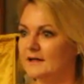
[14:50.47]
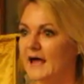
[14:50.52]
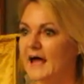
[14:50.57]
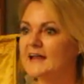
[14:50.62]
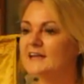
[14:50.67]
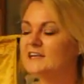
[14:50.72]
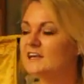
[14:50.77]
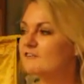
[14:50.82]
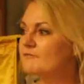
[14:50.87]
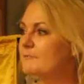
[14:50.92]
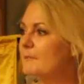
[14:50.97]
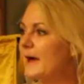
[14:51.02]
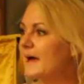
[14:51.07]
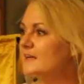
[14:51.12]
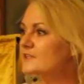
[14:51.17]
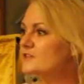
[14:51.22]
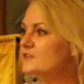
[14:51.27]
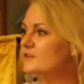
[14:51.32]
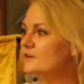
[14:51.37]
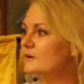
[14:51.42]
and give
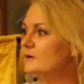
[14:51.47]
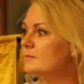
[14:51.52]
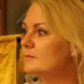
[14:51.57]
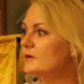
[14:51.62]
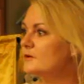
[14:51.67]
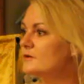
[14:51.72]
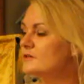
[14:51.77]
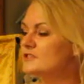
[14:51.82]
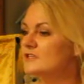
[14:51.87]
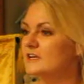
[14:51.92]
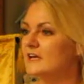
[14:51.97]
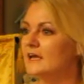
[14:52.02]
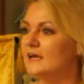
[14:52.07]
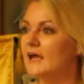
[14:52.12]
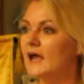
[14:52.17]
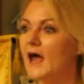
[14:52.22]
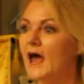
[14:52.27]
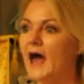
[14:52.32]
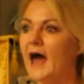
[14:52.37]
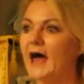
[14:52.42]
back to the community
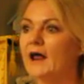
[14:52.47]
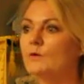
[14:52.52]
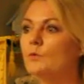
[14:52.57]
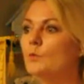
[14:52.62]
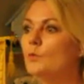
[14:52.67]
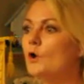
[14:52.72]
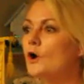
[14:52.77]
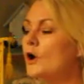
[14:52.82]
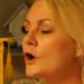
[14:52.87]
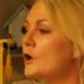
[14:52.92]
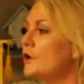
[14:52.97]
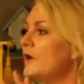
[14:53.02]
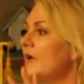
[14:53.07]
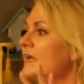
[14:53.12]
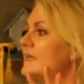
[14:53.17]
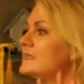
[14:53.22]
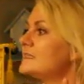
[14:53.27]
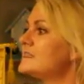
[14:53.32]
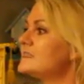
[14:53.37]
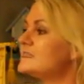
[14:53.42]
and work
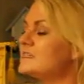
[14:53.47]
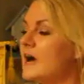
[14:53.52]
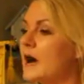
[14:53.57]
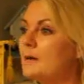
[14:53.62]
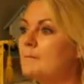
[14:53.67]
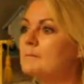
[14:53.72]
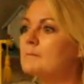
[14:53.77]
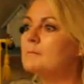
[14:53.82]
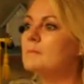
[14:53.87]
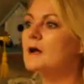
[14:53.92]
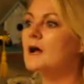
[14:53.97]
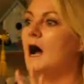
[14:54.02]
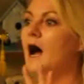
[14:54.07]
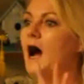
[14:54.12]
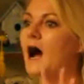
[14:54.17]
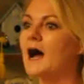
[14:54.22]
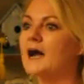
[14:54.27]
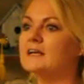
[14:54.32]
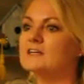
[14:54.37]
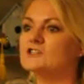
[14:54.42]
in some
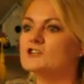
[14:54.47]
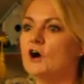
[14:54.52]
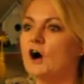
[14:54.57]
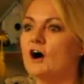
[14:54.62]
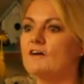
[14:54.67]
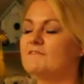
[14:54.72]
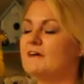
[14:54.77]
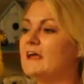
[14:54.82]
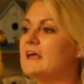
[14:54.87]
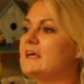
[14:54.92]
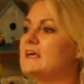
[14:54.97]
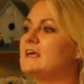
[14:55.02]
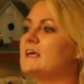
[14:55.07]
kind of a